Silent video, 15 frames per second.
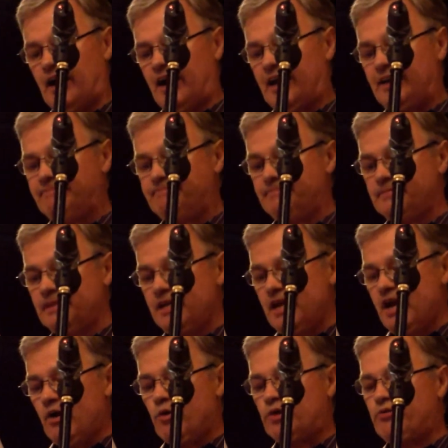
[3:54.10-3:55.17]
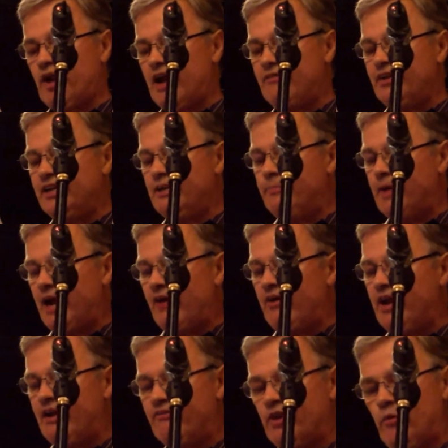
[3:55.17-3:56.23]
and I were traveling to
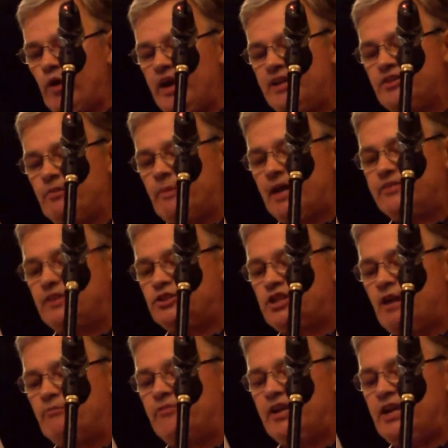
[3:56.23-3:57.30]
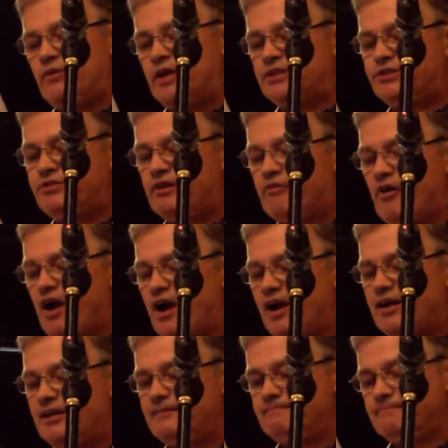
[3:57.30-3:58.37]
Barrie every week to make the CHUM Video History of
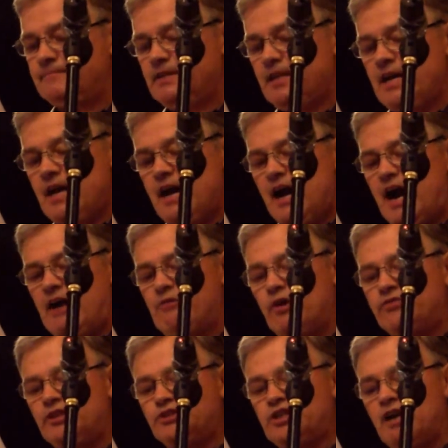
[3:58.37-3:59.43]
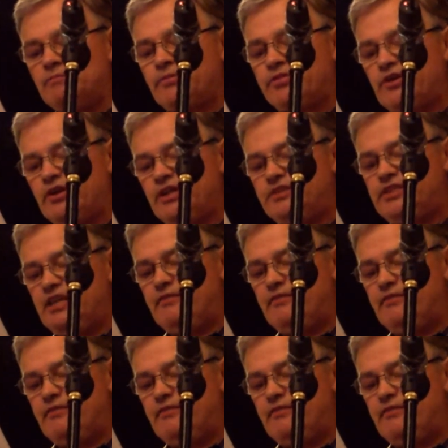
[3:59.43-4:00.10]
Rock. I wrote the CHUM 30